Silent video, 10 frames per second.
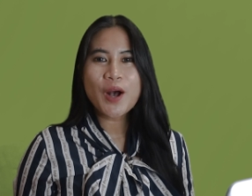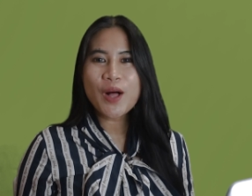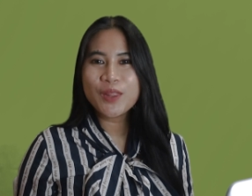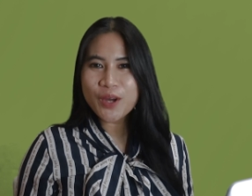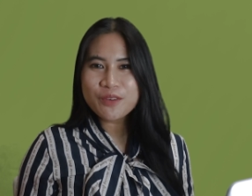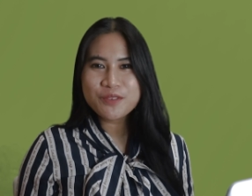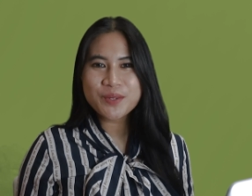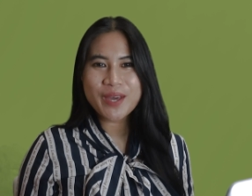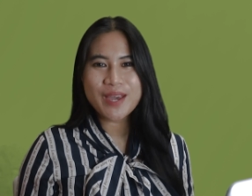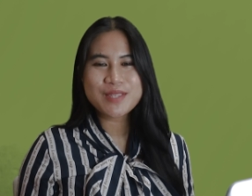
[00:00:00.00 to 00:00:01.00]
A lot of you
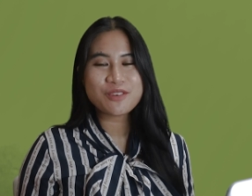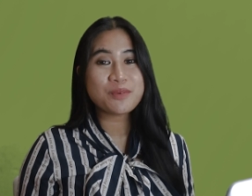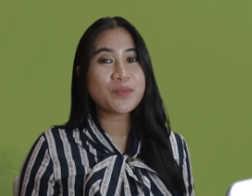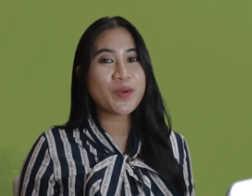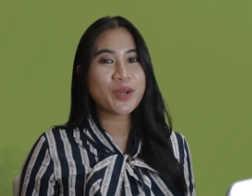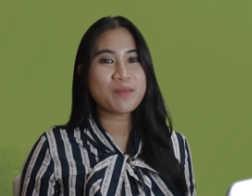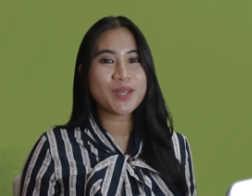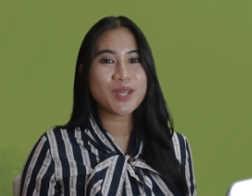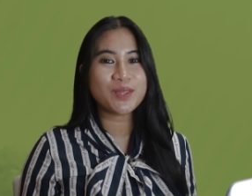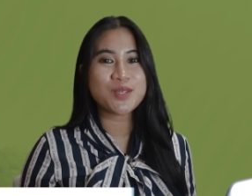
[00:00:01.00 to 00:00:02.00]
guys have been
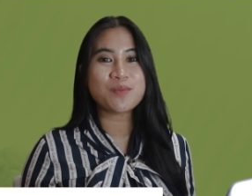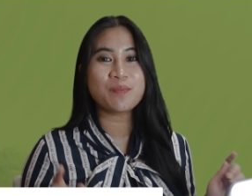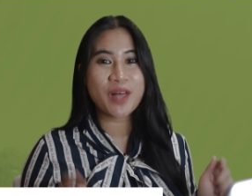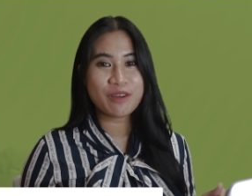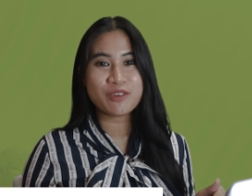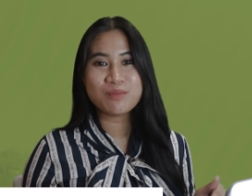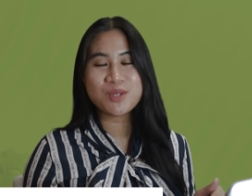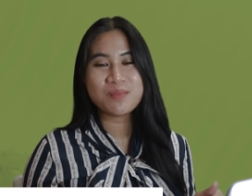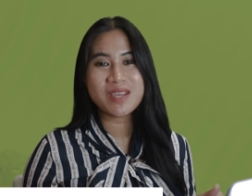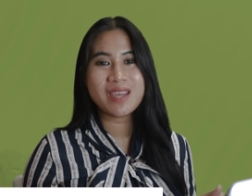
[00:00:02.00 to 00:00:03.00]
recommending this platform
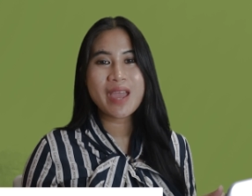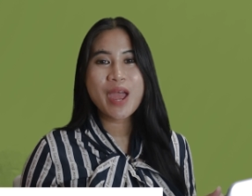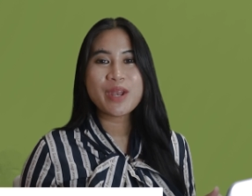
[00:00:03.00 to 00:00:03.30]
to me.